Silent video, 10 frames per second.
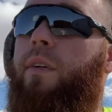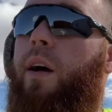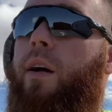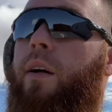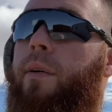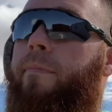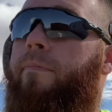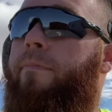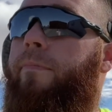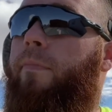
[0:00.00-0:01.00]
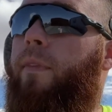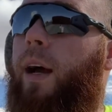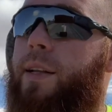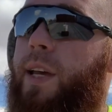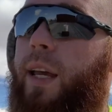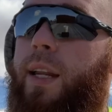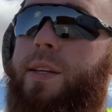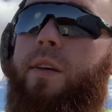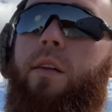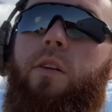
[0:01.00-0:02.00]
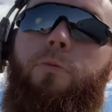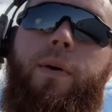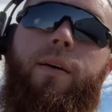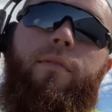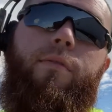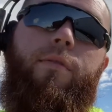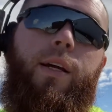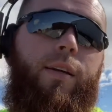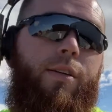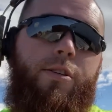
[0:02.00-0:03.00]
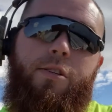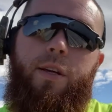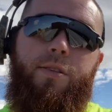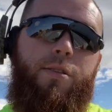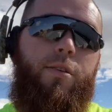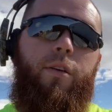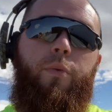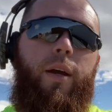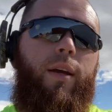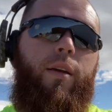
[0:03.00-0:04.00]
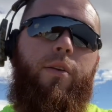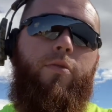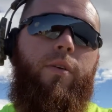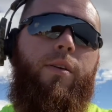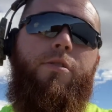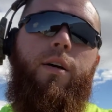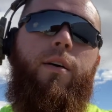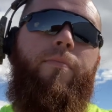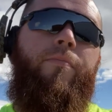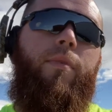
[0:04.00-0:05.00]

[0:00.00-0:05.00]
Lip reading: I take it easy a little bit, and it's just because it's the only way I can enjoy this job.